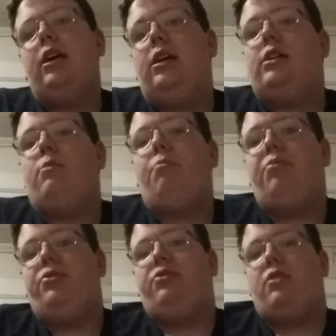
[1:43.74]
uh, and i'm gonna
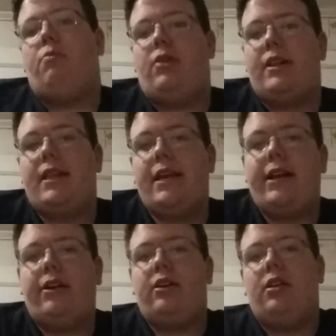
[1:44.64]
put some right
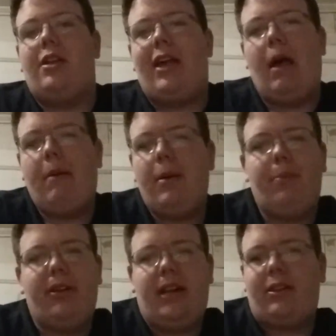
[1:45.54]
there i
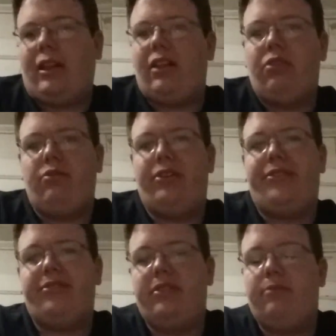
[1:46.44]
may put out like three
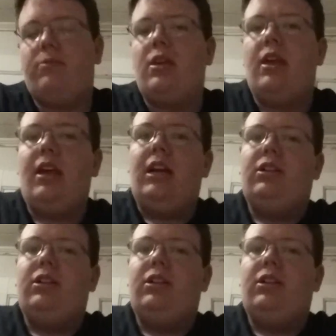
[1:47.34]
or something